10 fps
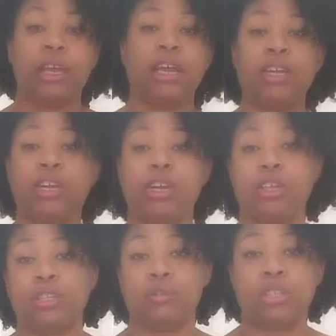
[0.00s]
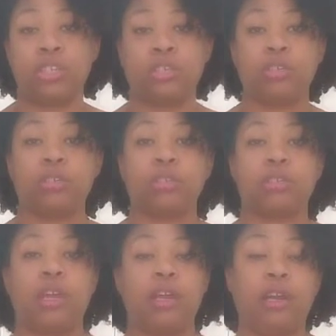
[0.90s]
And you're gonna need some scissors,
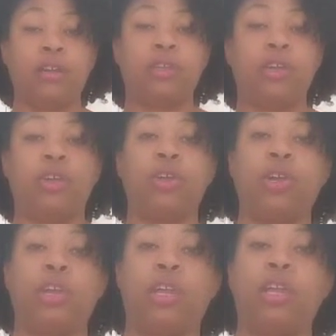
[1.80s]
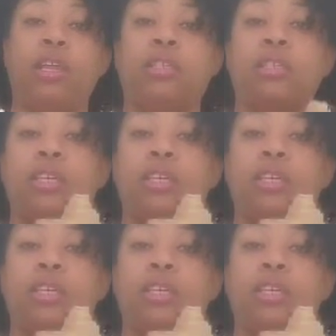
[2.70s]
and you're gonna need